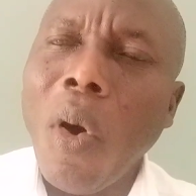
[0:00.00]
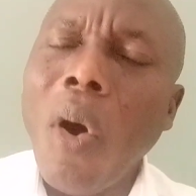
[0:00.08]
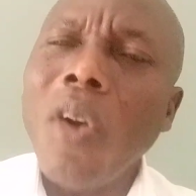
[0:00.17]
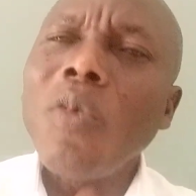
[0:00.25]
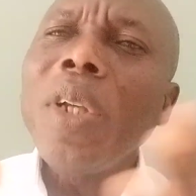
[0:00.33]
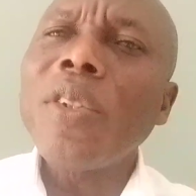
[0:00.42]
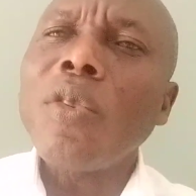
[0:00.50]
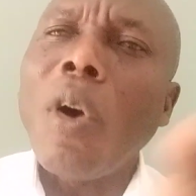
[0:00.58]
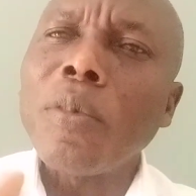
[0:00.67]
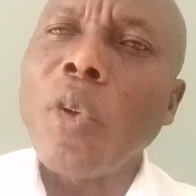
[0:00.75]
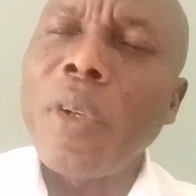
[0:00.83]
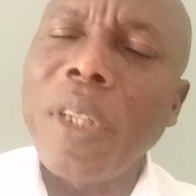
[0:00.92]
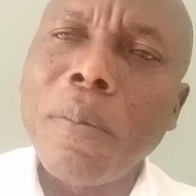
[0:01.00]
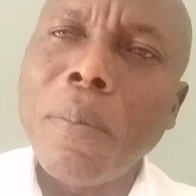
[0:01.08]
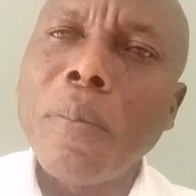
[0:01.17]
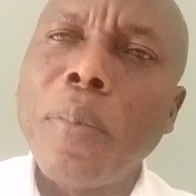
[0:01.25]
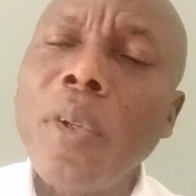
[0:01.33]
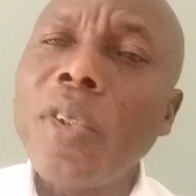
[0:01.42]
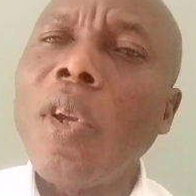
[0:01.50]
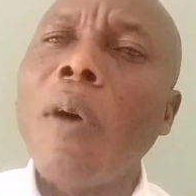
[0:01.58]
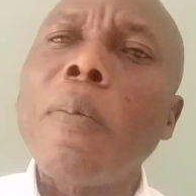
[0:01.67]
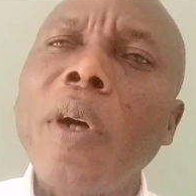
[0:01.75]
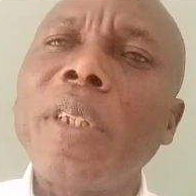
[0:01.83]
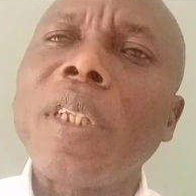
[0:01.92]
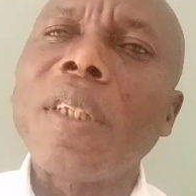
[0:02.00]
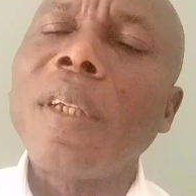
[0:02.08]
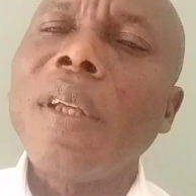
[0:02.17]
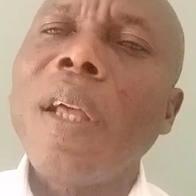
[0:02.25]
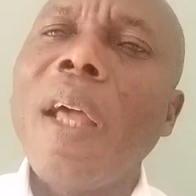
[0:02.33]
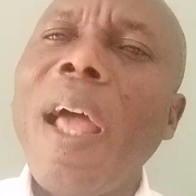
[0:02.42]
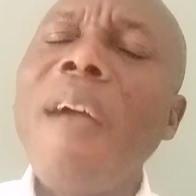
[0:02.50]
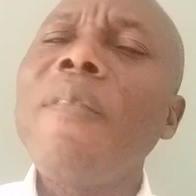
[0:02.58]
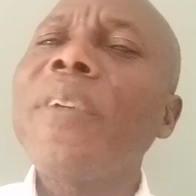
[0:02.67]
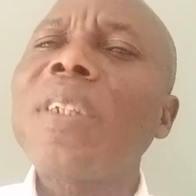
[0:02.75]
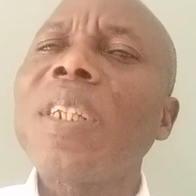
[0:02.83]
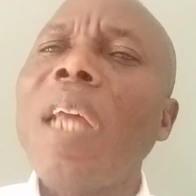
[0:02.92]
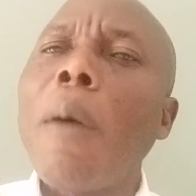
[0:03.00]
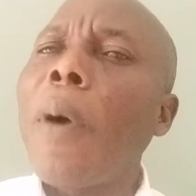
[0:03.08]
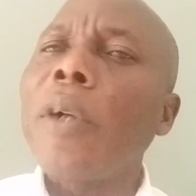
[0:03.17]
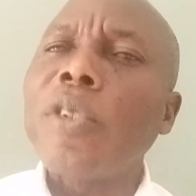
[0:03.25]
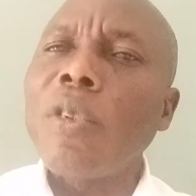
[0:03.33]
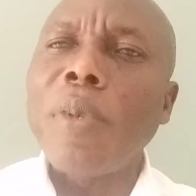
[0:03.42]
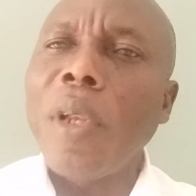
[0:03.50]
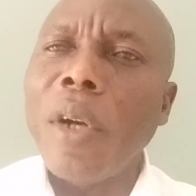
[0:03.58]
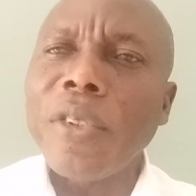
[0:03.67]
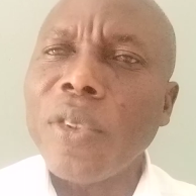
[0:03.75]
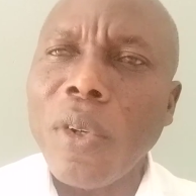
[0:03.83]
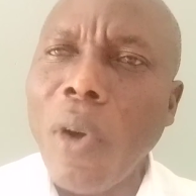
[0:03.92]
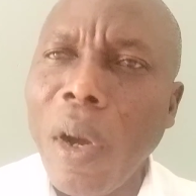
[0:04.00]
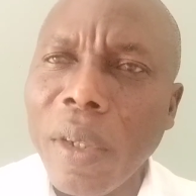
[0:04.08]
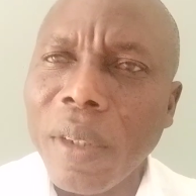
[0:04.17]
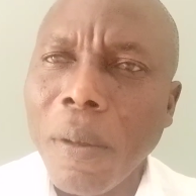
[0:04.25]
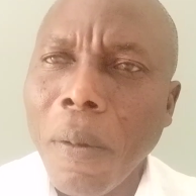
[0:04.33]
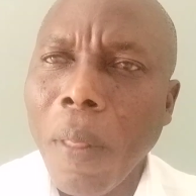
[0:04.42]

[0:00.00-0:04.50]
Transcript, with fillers: Always come to Him. Both your body, everything about you belongs to God.